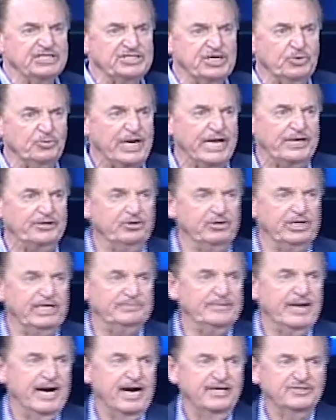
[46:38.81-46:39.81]
say, when I do get
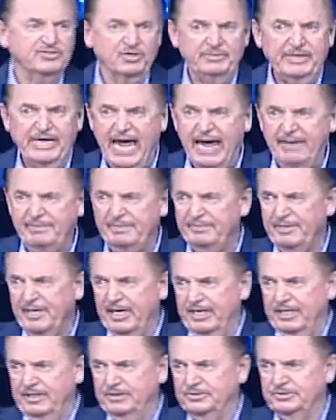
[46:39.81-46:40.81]
married, it's going to be a happy
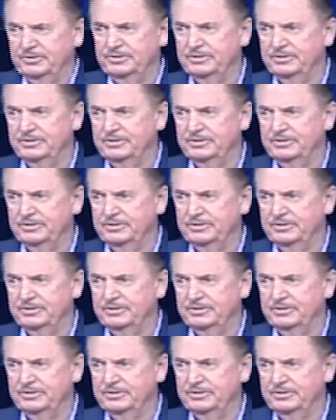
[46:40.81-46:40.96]
marriage.